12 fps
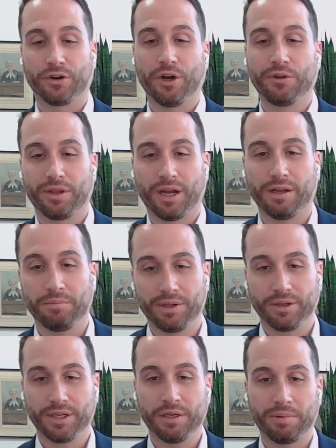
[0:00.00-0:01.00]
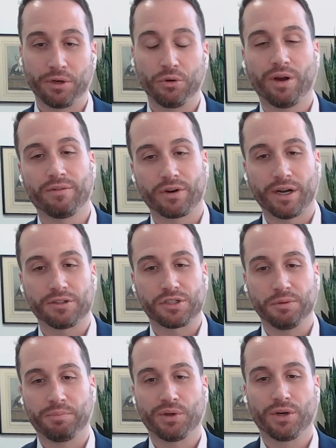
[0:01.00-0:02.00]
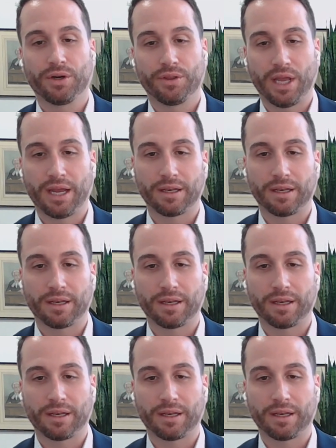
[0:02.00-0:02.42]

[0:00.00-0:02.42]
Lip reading: own liability, but whoever else you put on